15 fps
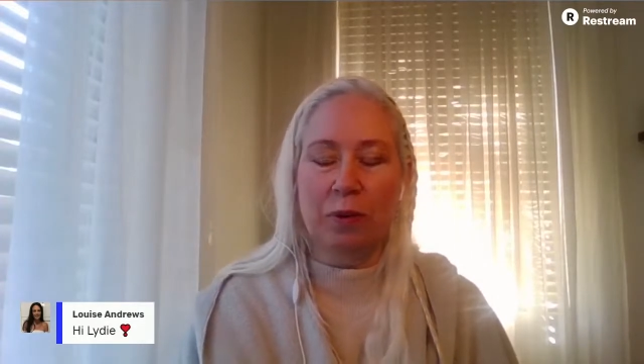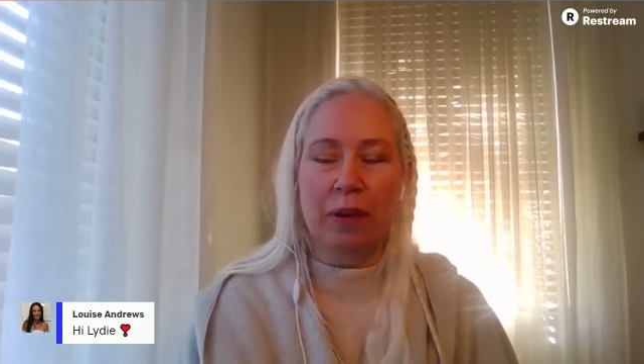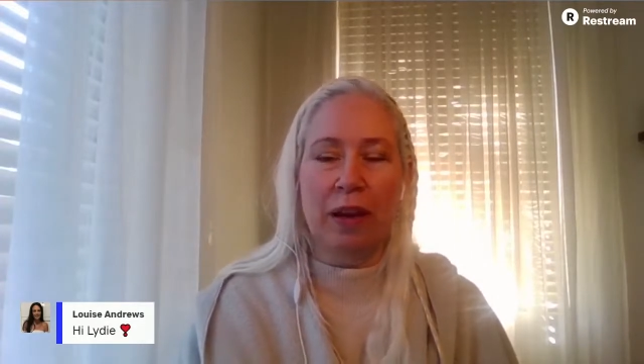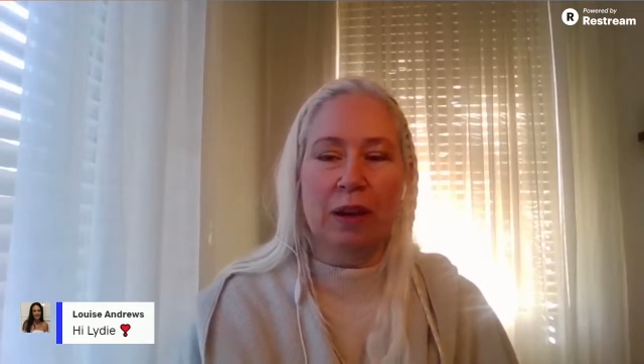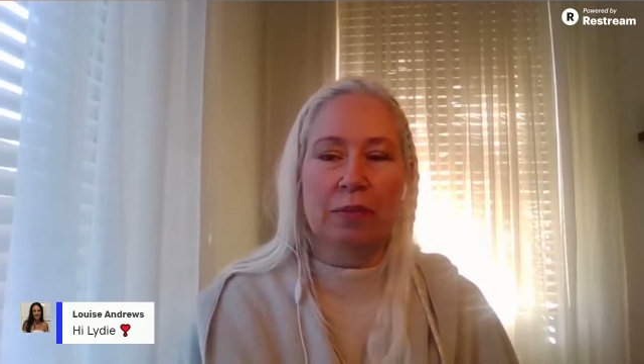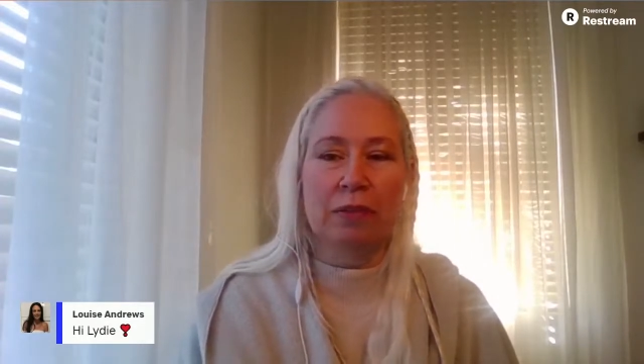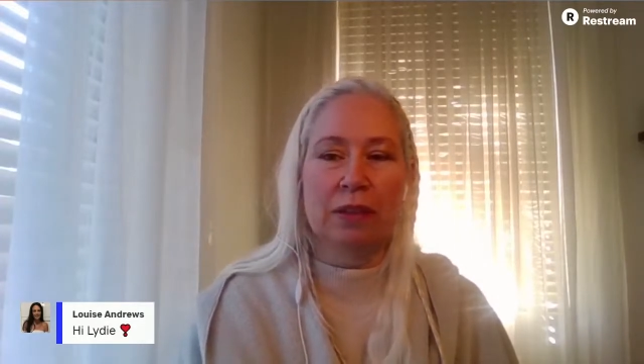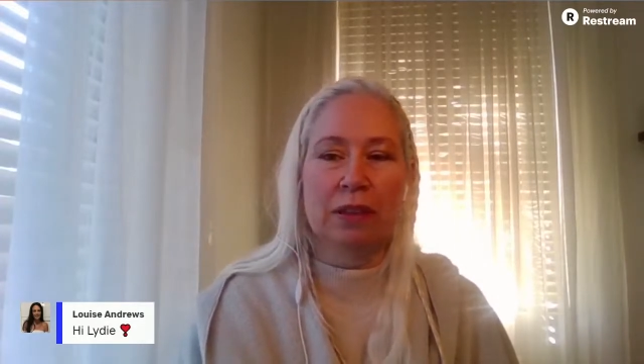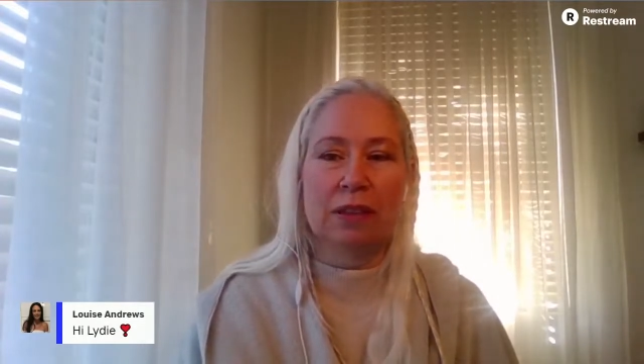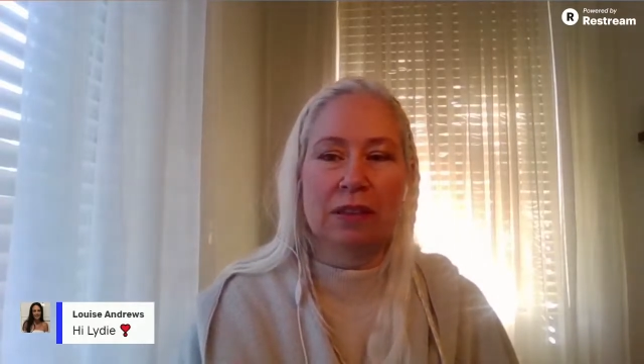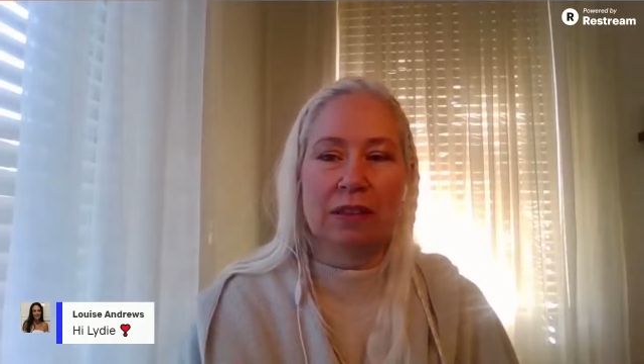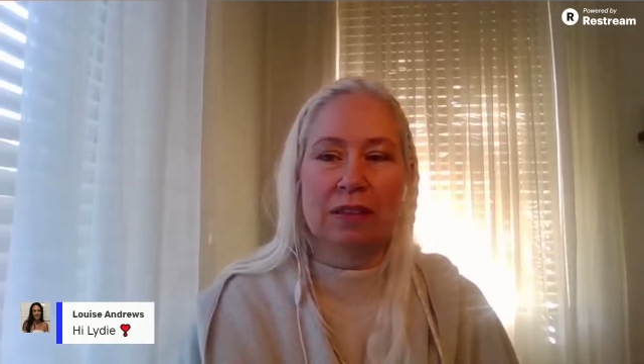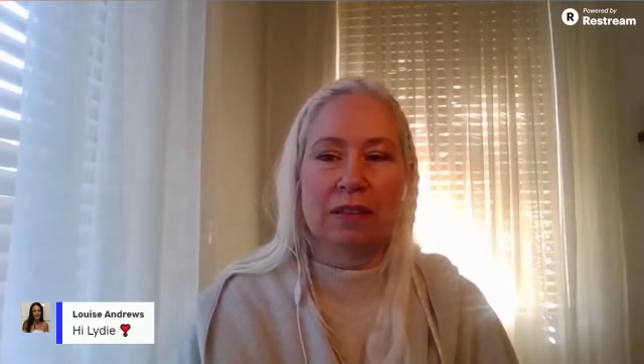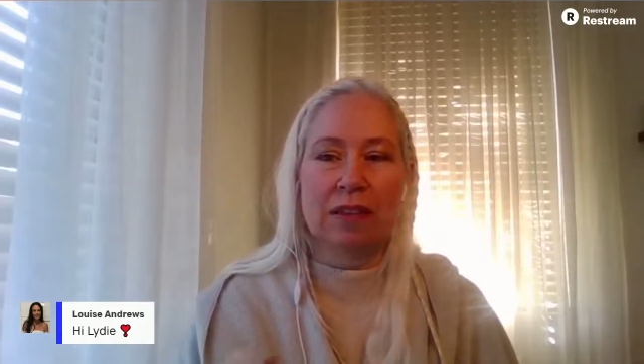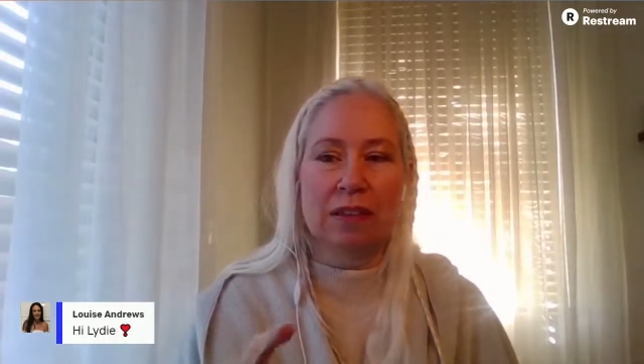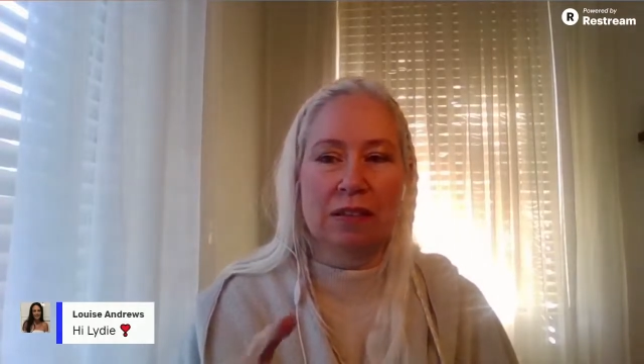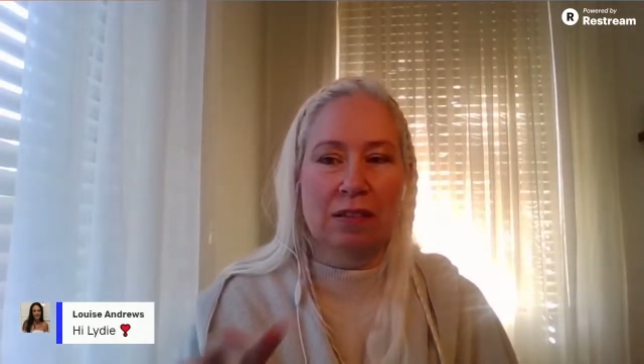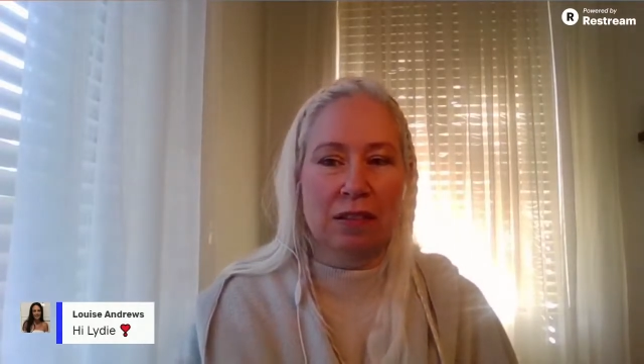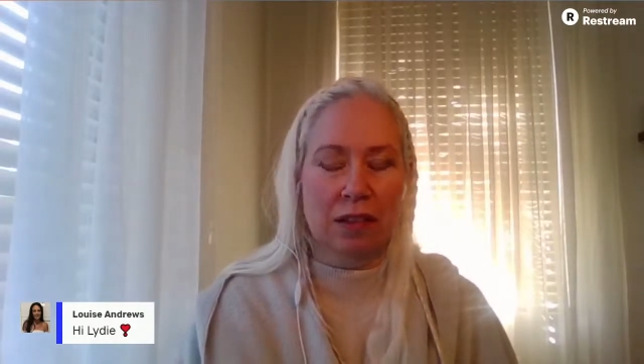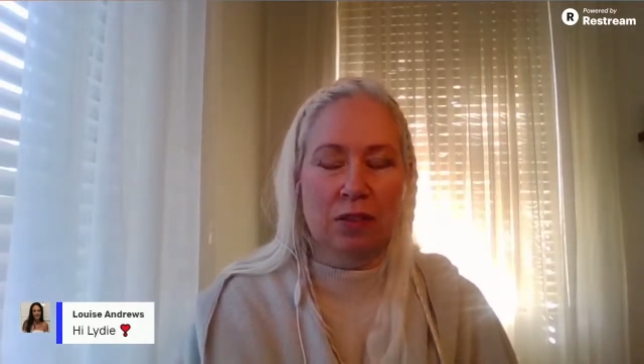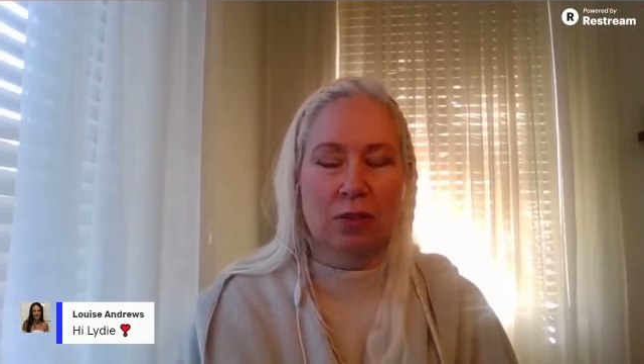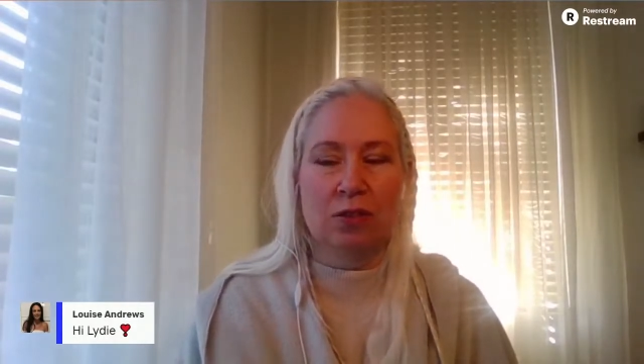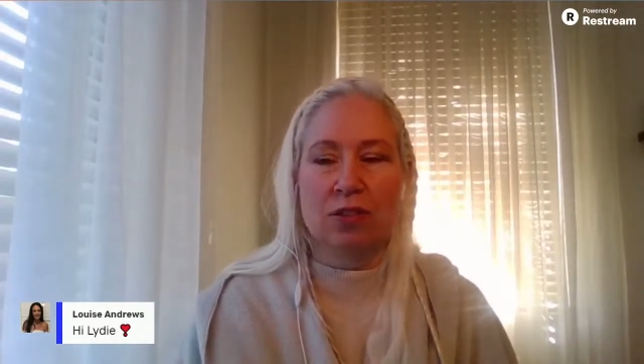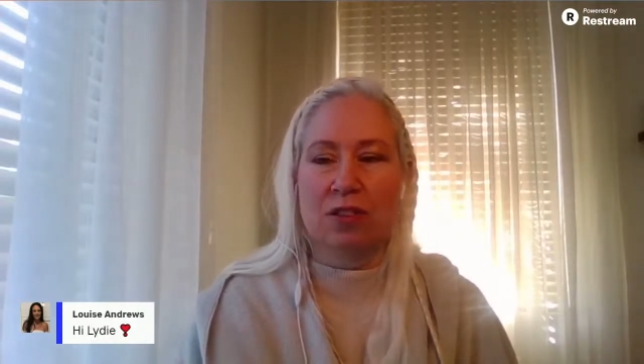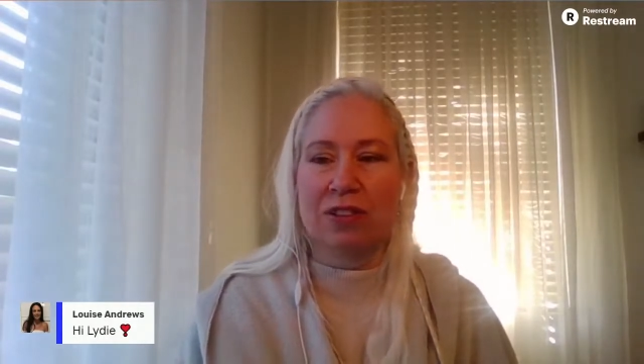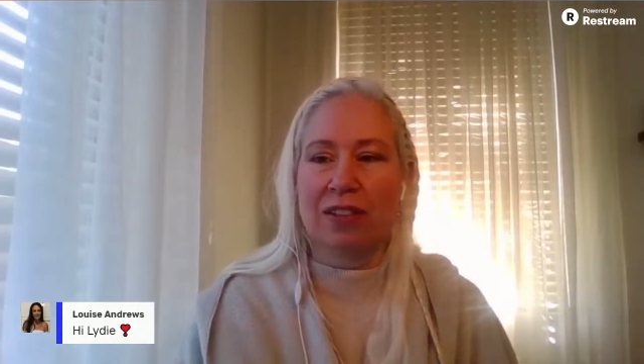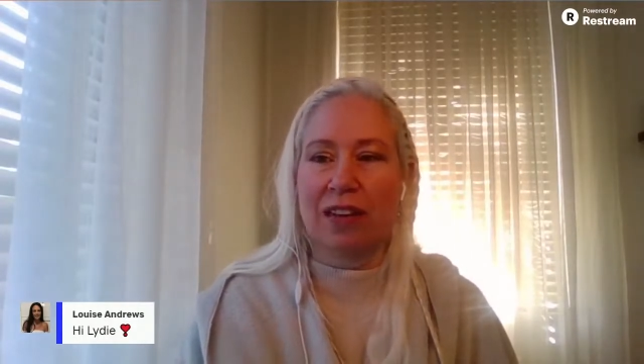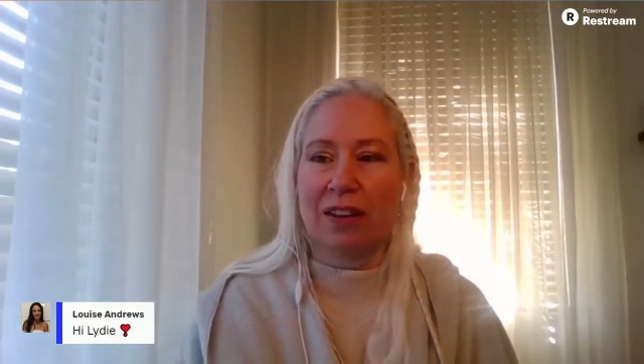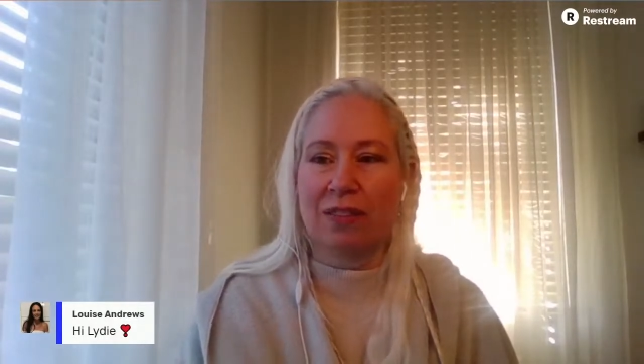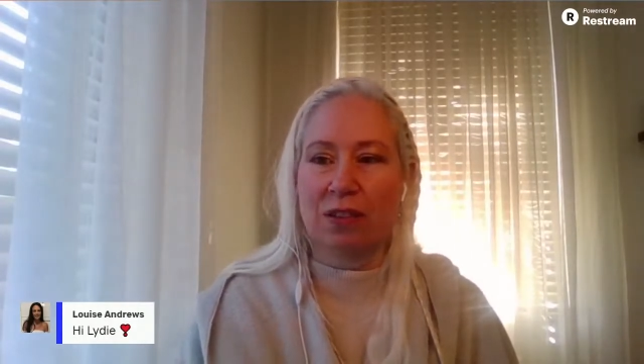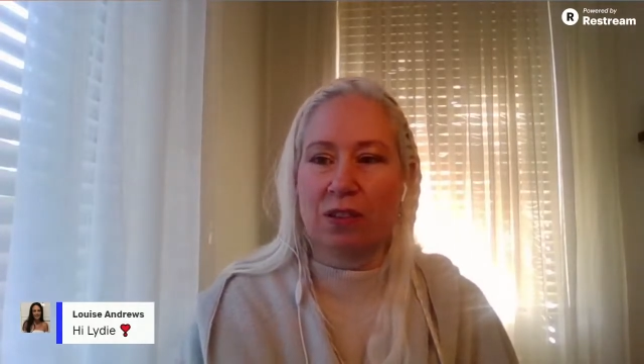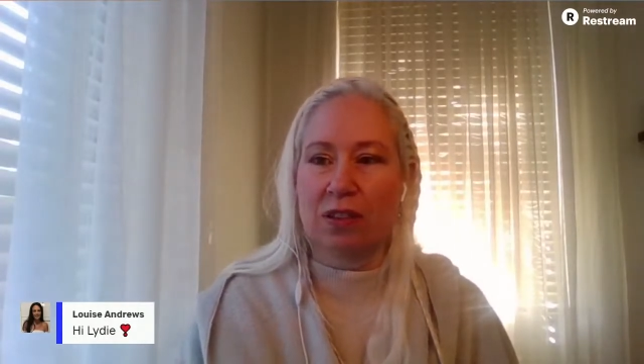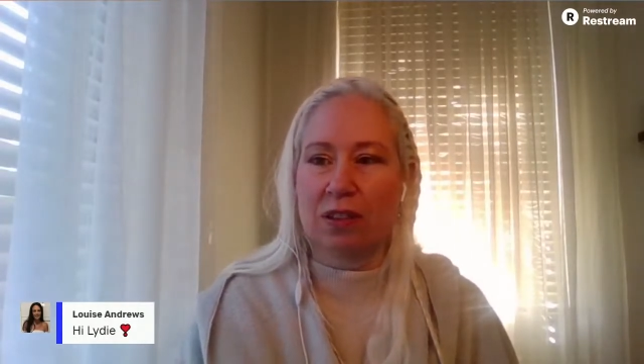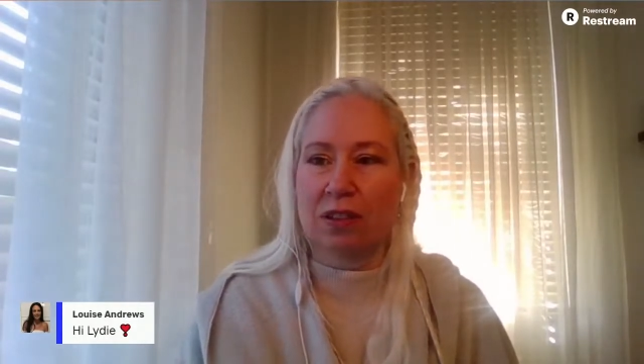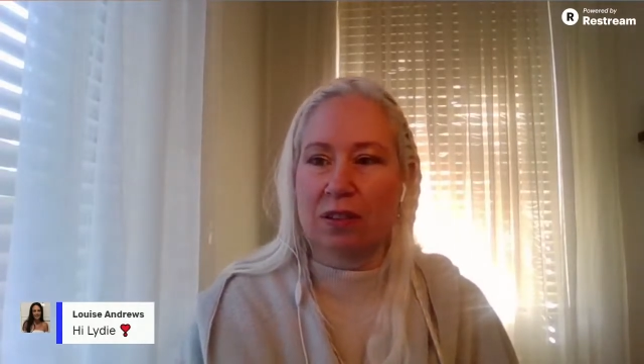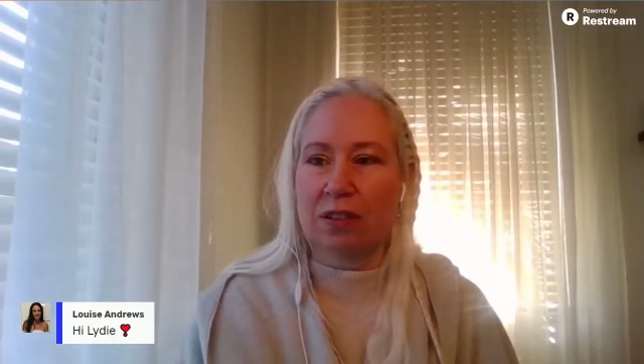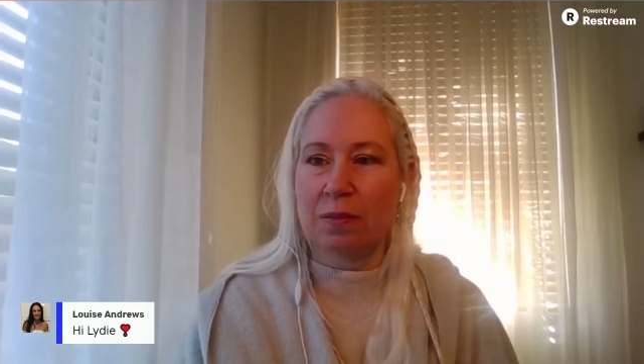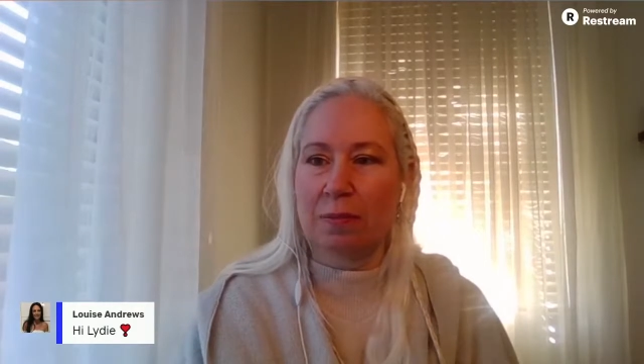I will contact you just after this.